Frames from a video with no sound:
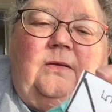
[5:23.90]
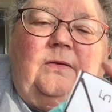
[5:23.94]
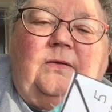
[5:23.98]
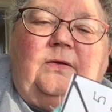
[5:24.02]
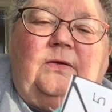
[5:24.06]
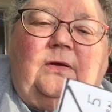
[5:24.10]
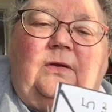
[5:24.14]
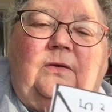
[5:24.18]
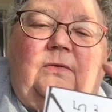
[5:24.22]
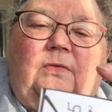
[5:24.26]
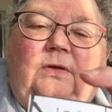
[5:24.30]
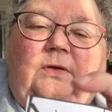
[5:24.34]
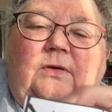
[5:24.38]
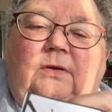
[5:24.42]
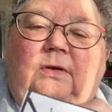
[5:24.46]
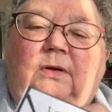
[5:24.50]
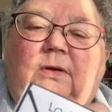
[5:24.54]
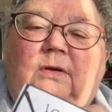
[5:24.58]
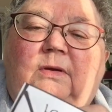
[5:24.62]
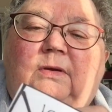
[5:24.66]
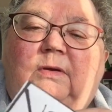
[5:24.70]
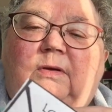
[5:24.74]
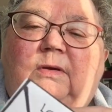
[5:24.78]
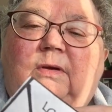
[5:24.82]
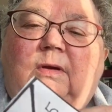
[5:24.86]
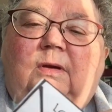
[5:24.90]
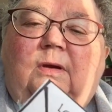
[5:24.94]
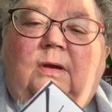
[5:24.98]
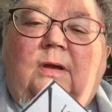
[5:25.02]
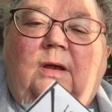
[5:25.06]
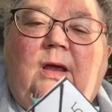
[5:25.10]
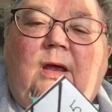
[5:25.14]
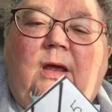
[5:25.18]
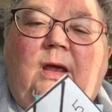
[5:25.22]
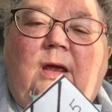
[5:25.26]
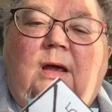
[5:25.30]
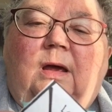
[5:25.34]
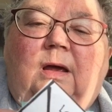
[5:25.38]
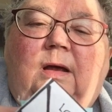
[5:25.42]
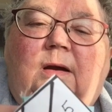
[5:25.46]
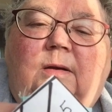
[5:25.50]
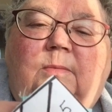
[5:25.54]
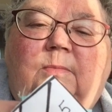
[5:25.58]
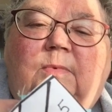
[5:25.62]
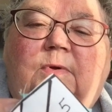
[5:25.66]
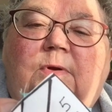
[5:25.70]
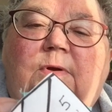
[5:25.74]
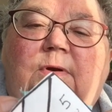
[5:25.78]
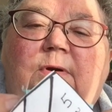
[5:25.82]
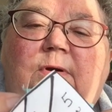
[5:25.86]
so that it's, and
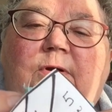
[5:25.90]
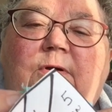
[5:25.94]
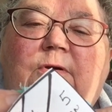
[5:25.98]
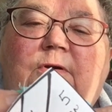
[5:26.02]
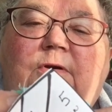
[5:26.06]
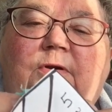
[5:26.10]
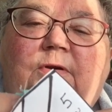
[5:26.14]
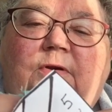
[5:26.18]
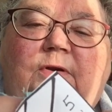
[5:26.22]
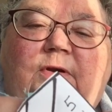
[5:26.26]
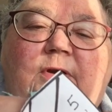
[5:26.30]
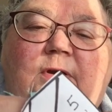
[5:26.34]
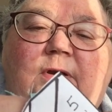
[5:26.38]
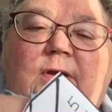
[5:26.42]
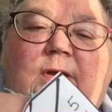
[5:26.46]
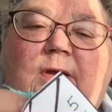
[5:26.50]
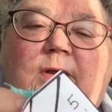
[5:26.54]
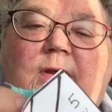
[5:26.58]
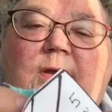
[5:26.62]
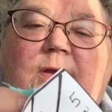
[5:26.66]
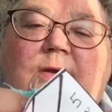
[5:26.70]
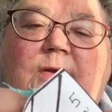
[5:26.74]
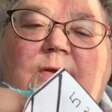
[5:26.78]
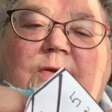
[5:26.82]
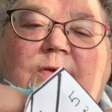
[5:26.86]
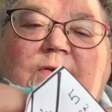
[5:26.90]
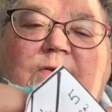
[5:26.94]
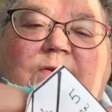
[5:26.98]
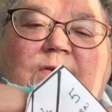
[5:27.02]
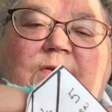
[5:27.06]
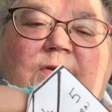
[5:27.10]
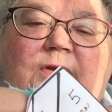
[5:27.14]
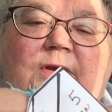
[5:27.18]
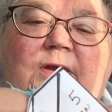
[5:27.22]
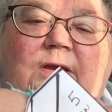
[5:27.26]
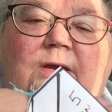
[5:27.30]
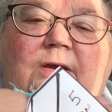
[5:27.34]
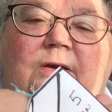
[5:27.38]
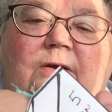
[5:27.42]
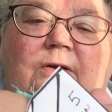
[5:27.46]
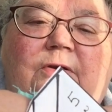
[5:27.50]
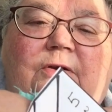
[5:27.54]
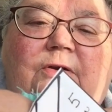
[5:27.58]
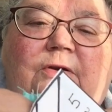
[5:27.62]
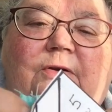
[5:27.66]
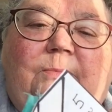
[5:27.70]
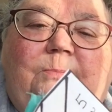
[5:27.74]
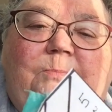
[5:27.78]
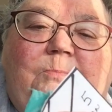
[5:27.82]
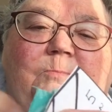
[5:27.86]
I'm going to just
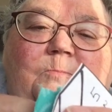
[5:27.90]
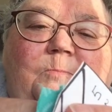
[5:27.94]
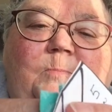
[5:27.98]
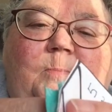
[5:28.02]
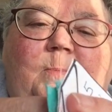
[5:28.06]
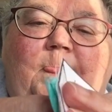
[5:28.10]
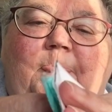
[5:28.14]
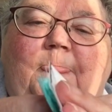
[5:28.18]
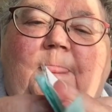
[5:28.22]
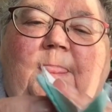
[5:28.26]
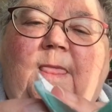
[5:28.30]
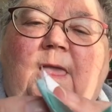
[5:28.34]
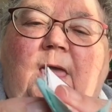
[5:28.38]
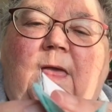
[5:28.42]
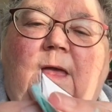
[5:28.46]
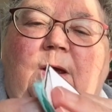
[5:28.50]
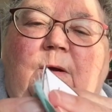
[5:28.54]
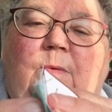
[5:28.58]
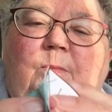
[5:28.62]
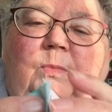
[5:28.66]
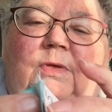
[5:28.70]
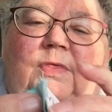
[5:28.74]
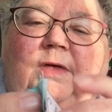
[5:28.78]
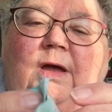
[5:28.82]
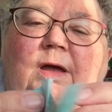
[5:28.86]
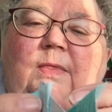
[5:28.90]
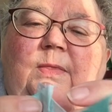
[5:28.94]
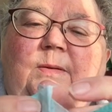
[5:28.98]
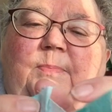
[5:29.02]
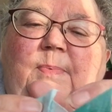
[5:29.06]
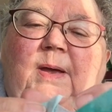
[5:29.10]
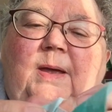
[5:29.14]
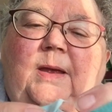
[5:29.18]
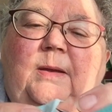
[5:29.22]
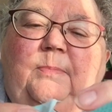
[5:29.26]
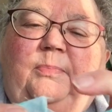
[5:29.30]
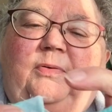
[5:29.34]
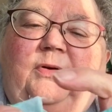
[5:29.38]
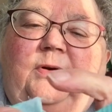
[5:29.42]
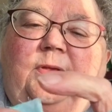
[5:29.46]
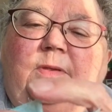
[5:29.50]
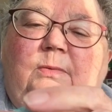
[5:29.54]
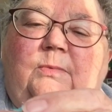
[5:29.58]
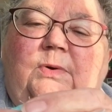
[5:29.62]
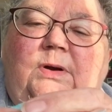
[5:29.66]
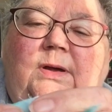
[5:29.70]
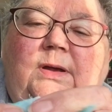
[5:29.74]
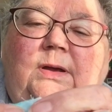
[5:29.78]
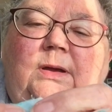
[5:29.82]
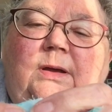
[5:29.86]
stitch without the paper in the
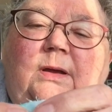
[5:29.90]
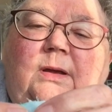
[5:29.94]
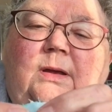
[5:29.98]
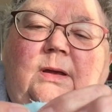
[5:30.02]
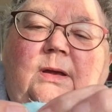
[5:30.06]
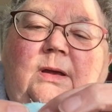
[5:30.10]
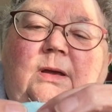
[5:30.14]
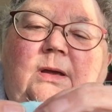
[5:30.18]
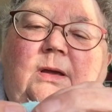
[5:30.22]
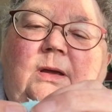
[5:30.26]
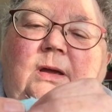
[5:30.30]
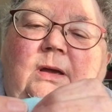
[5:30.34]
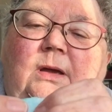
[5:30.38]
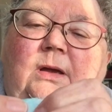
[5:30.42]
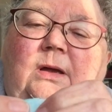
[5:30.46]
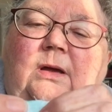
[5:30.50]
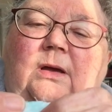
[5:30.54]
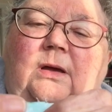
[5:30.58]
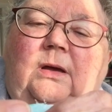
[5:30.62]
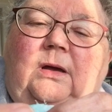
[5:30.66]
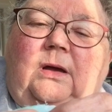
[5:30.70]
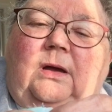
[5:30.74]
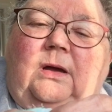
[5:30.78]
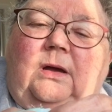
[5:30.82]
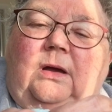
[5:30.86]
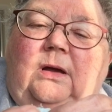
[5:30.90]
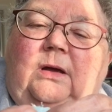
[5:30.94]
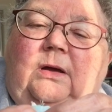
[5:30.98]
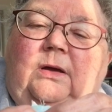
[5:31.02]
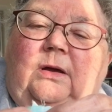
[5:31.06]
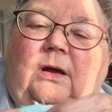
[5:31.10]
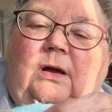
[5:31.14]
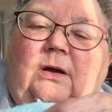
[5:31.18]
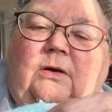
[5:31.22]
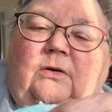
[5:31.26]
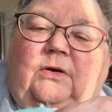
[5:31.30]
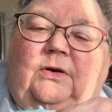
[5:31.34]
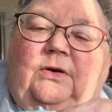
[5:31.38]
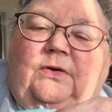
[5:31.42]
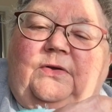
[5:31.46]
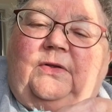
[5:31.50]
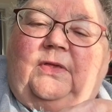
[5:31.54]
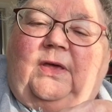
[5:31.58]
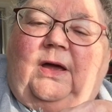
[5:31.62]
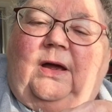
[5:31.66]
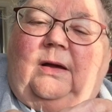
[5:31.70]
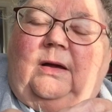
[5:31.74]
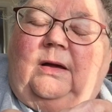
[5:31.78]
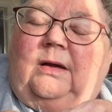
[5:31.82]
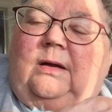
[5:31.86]
way across
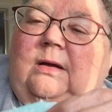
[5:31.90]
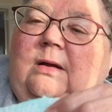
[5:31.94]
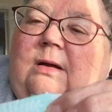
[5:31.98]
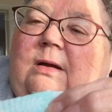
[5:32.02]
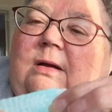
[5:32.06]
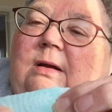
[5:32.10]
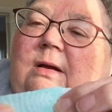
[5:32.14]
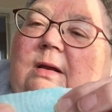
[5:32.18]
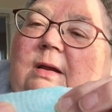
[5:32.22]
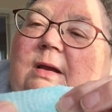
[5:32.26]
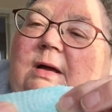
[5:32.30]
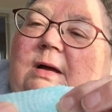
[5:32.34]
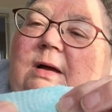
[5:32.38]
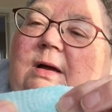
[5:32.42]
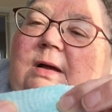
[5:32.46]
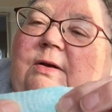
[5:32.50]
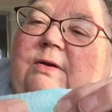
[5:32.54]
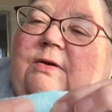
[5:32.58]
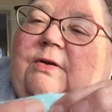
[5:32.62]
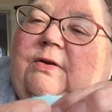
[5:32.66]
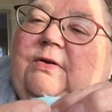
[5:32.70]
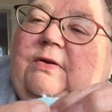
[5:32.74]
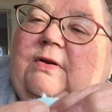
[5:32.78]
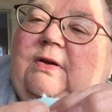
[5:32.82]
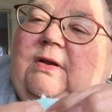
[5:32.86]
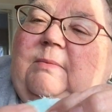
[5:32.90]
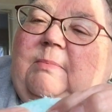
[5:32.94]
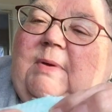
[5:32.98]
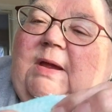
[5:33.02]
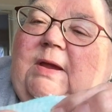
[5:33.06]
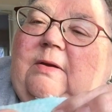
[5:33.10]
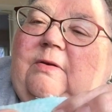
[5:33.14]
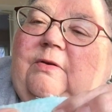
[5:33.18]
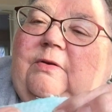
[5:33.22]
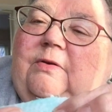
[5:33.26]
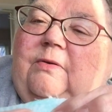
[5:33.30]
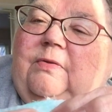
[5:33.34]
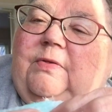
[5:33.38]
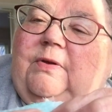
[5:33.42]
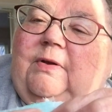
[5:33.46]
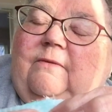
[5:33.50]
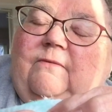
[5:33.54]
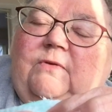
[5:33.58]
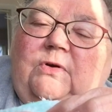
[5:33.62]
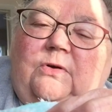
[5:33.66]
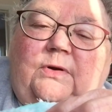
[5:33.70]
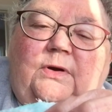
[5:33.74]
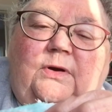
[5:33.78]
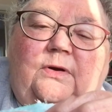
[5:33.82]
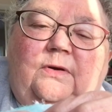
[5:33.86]
that line, just to make sure that I've
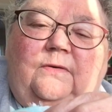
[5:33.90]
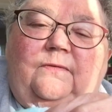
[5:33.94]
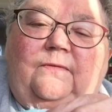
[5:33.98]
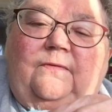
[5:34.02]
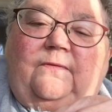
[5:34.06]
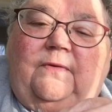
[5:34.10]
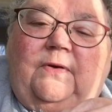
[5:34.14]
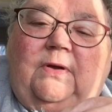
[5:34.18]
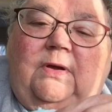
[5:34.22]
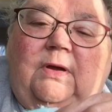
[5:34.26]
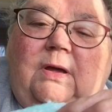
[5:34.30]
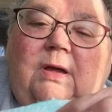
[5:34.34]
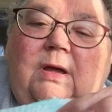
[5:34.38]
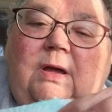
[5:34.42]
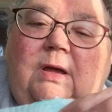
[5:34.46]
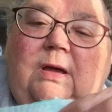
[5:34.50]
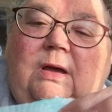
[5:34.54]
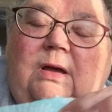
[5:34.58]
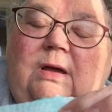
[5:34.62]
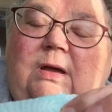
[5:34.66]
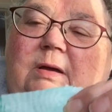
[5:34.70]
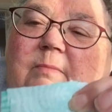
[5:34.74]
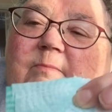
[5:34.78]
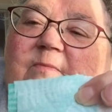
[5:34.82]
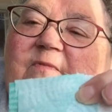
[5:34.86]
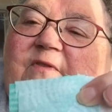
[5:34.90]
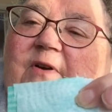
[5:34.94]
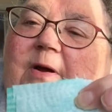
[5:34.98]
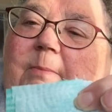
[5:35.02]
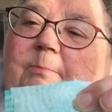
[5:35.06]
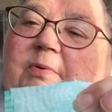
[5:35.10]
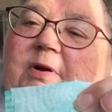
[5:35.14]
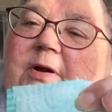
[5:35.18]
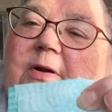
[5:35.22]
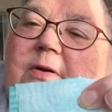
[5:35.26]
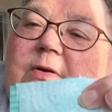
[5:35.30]
got enough fabric